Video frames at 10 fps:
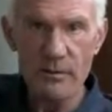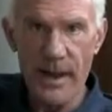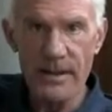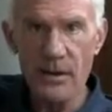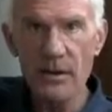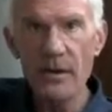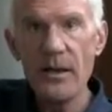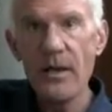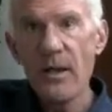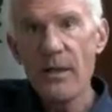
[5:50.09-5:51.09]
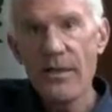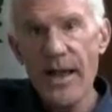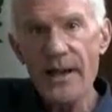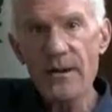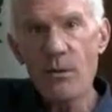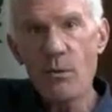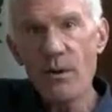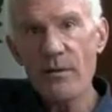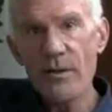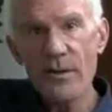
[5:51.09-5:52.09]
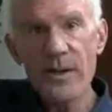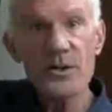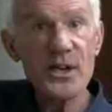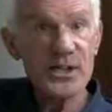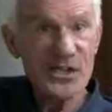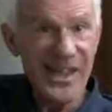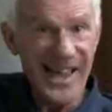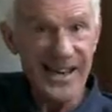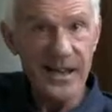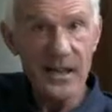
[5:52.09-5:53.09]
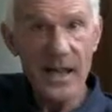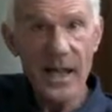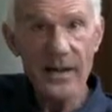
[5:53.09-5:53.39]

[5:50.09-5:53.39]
Becker, that one of the things he said,